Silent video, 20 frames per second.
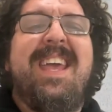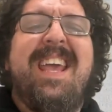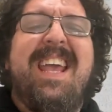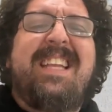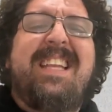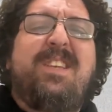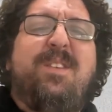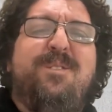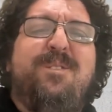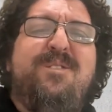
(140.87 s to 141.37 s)

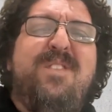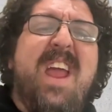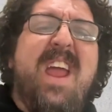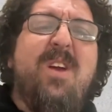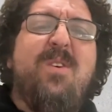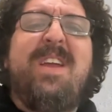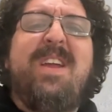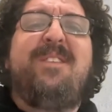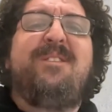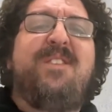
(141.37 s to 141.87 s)
it's
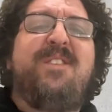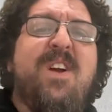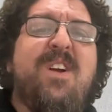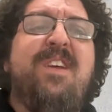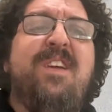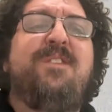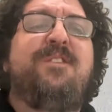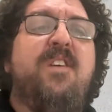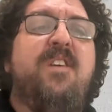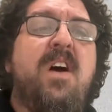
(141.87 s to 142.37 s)
very,
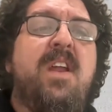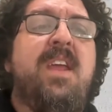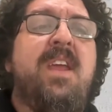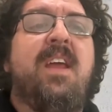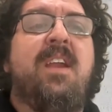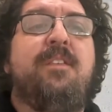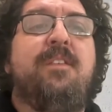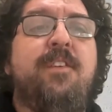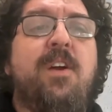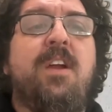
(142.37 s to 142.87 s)
very funny
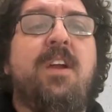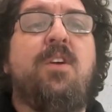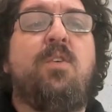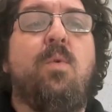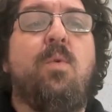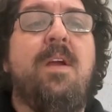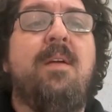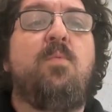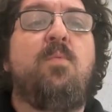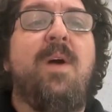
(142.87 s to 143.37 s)
in a very
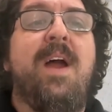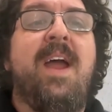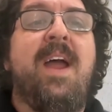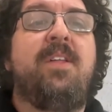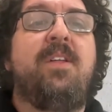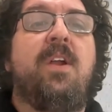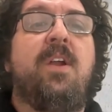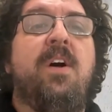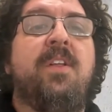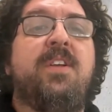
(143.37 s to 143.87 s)
grim way
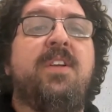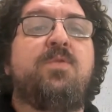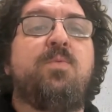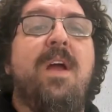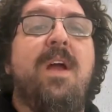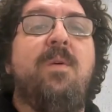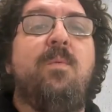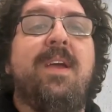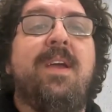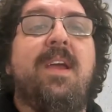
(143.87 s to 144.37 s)
that all these
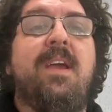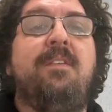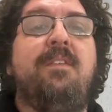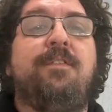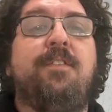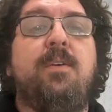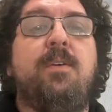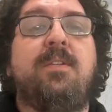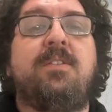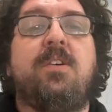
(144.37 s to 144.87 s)
right-wing
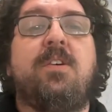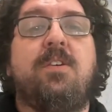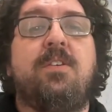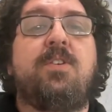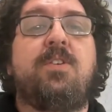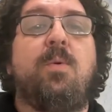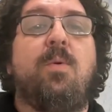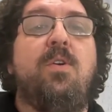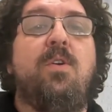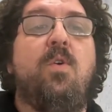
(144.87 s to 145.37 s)

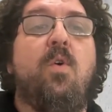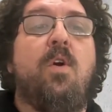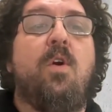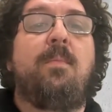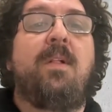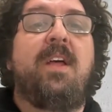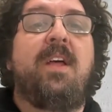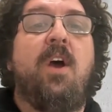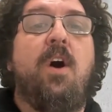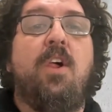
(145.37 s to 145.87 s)
influencers who are
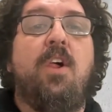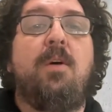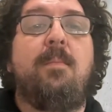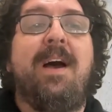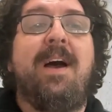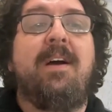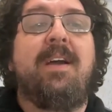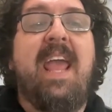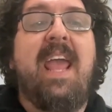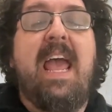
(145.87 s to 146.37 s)
normally all
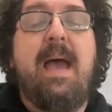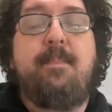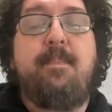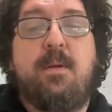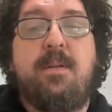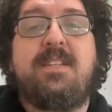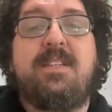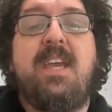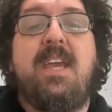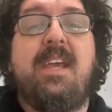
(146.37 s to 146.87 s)
about
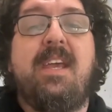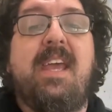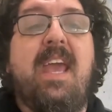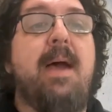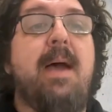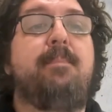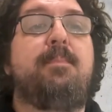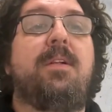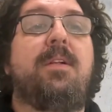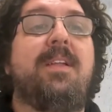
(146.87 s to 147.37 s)
capital T,
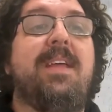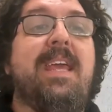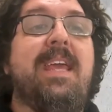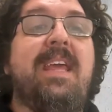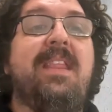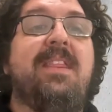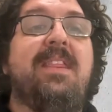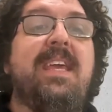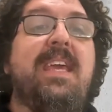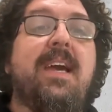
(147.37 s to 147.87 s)
capital
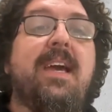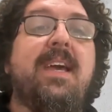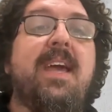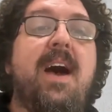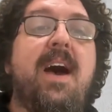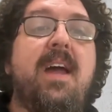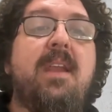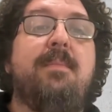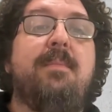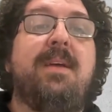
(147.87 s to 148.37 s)
E, the
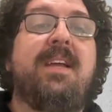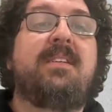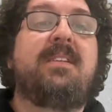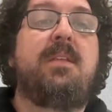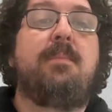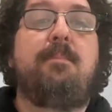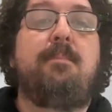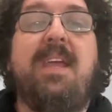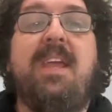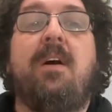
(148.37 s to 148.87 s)
economy as
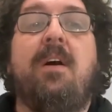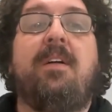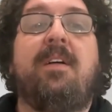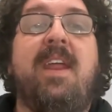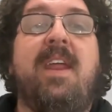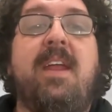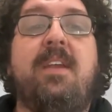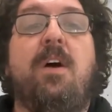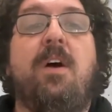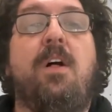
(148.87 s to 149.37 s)
the be-all
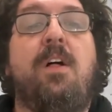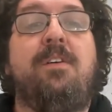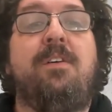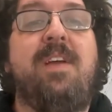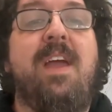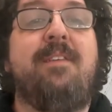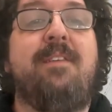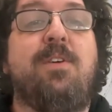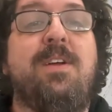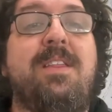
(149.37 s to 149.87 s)
and end-all of
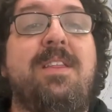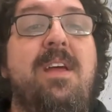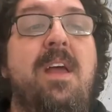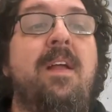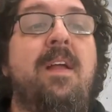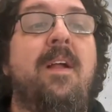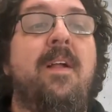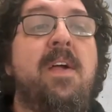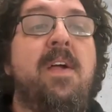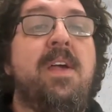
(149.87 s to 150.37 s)

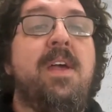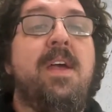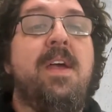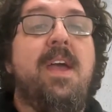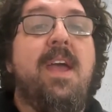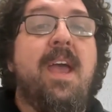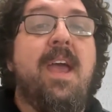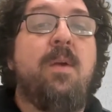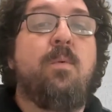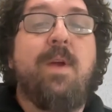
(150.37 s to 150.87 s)
everything,
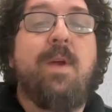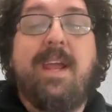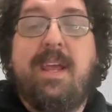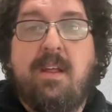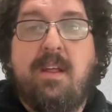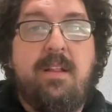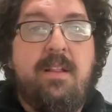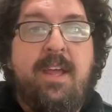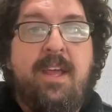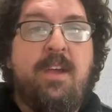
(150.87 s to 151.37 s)
and
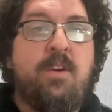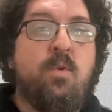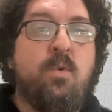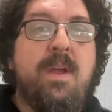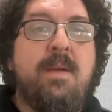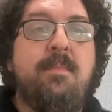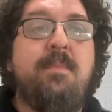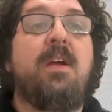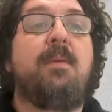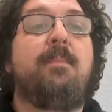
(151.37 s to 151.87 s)
regularly
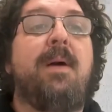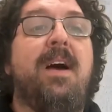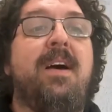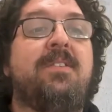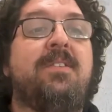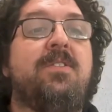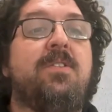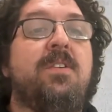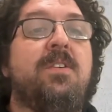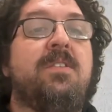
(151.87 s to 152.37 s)
cream their
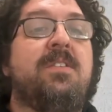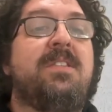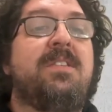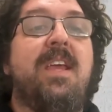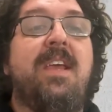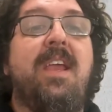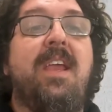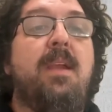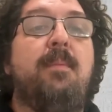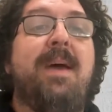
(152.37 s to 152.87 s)
boxers
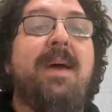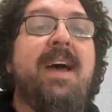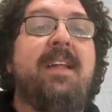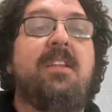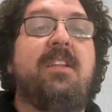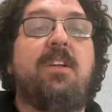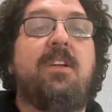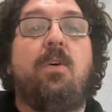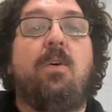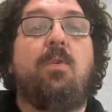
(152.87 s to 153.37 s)
thinking about
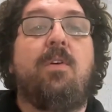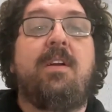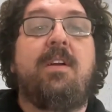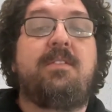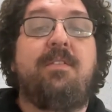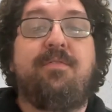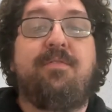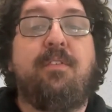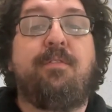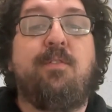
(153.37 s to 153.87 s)
the
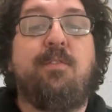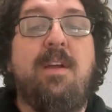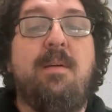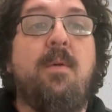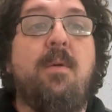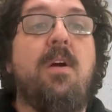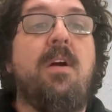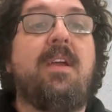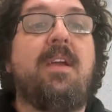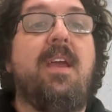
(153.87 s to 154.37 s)
glories of the free
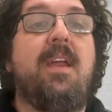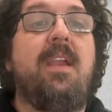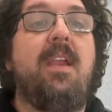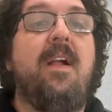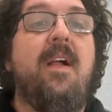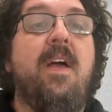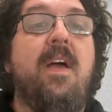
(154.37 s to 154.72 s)
market,